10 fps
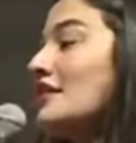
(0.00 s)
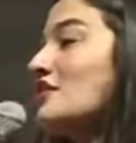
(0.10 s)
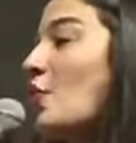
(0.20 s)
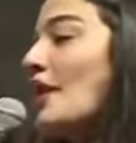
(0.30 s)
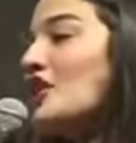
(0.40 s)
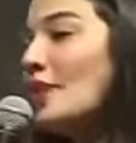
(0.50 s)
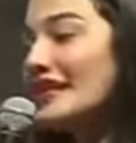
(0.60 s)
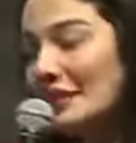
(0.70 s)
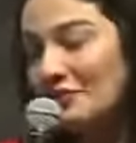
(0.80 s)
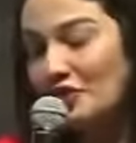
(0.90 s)
So when you
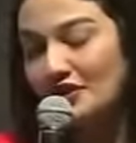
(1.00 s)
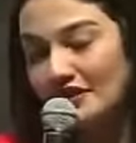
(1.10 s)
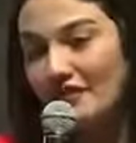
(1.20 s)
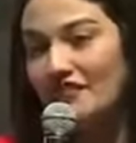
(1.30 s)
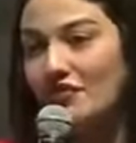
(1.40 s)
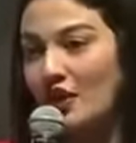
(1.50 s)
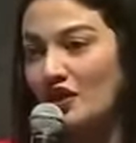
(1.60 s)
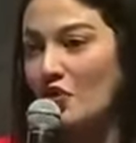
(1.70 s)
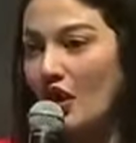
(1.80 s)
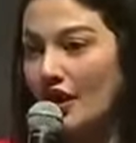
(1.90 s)
accept yourself the way
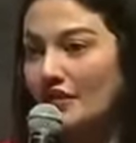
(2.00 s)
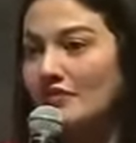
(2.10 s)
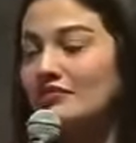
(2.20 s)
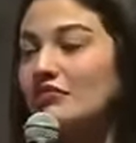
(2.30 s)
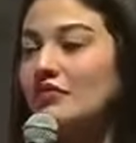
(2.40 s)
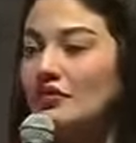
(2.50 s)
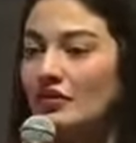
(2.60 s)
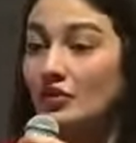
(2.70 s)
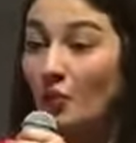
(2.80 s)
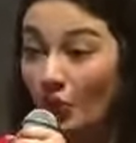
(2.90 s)
you are, the